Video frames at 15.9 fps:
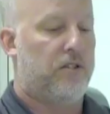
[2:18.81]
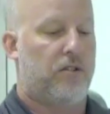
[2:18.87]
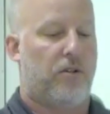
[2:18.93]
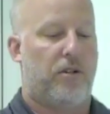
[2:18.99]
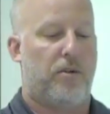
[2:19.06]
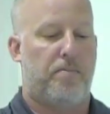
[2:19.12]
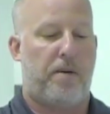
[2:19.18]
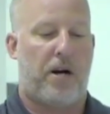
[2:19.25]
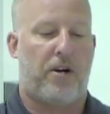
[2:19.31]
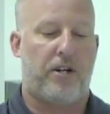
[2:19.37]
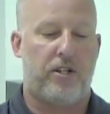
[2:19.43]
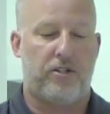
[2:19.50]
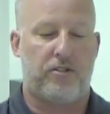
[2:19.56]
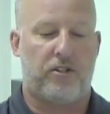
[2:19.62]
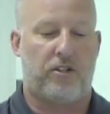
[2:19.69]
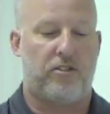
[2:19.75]
So the
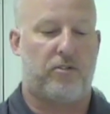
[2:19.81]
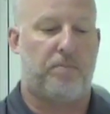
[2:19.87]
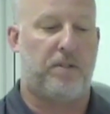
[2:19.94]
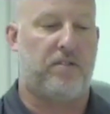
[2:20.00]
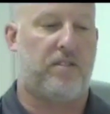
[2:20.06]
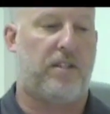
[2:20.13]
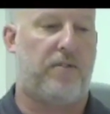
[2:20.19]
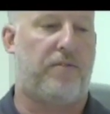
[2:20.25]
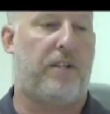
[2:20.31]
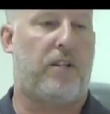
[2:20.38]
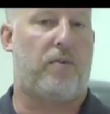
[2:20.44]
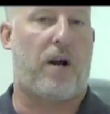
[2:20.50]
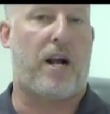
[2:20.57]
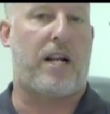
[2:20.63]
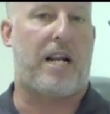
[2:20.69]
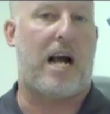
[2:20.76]
barriers are specific.
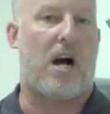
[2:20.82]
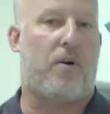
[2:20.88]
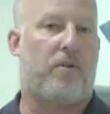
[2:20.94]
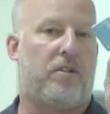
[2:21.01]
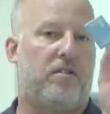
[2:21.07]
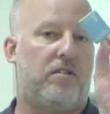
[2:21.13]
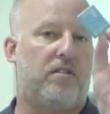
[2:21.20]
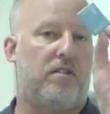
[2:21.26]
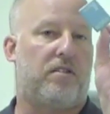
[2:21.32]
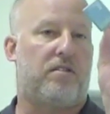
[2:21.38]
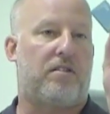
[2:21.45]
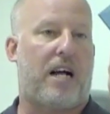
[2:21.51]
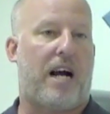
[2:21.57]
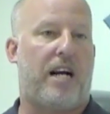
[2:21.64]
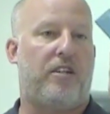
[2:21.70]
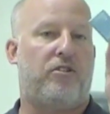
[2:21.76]
Right now, this is a
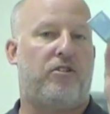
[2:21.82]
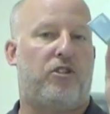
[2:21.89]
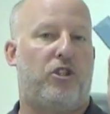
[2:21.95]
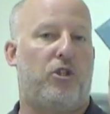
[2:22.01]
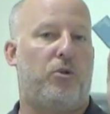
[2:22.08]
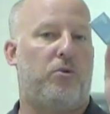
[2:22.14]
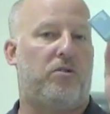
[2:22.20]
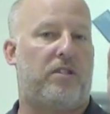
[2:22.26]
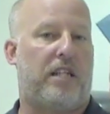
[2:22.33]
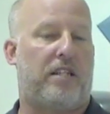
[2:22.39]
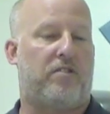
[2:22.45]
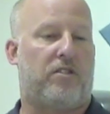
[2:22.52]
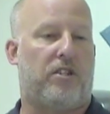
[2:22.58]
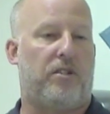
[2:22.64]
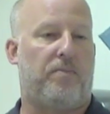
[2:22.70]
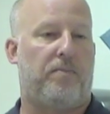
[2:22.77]
size 2
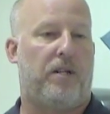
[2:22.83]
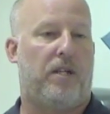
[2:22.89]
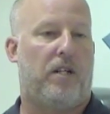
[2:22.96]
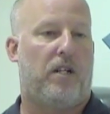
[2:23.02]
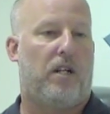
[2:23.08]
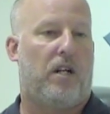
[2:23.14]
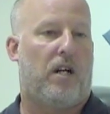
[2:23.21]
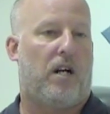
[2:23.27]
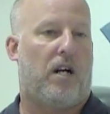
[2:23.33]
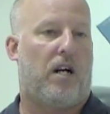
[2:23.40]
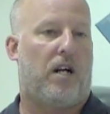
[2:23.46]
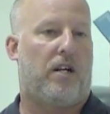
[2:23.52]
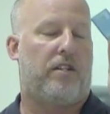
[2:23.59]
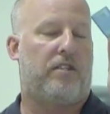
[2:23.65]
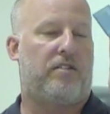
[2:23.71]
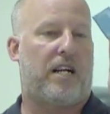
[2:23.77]
sensor.
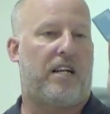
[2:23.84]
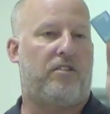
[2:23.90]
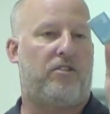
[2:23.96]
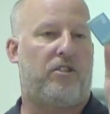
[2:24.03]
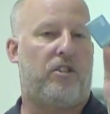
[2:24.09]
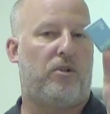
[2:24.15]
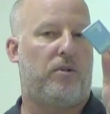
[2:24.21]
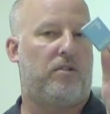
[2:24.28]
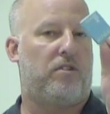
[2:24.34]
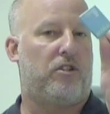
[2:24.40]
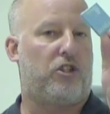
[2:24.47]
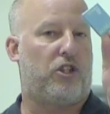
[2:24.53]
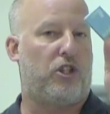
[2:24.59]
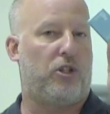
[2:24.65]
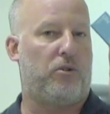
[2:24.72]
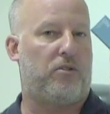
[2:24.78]
Uh, the size 2 is a
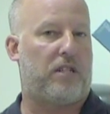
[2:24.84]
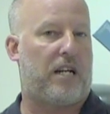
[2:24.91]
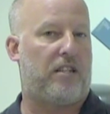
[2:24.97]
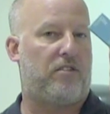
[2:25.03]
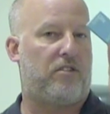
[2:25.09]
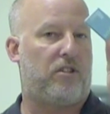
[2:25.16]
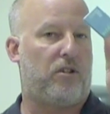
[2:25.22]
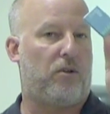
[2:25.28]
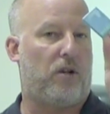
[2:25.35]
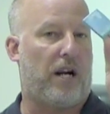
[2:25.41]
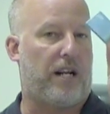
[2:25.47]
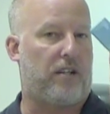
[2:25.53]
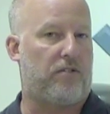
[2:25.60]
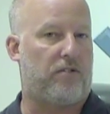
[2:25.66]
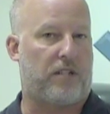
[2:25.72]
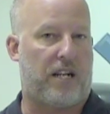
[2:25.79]
true size 2,
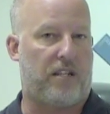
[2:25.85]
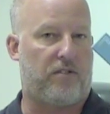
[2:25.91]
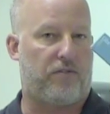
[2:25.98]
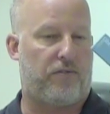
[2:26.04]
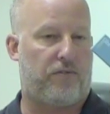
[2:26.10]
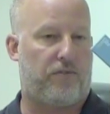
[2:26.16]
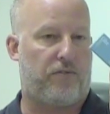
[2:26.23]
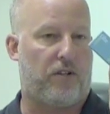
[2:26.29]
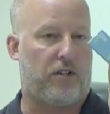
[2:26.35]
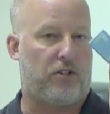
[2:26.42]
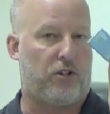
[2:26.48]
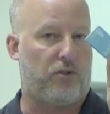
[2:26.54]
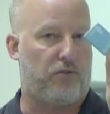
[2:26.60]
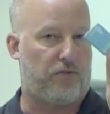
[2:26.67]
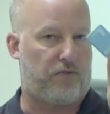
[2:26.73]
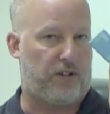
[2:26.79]
like a size a
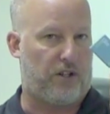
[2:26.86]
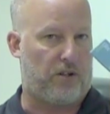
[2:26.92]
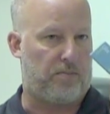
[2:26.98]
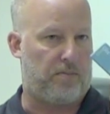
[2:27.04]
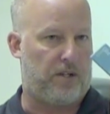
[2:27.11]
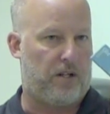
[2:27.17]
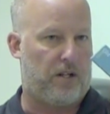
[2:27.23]
2 film.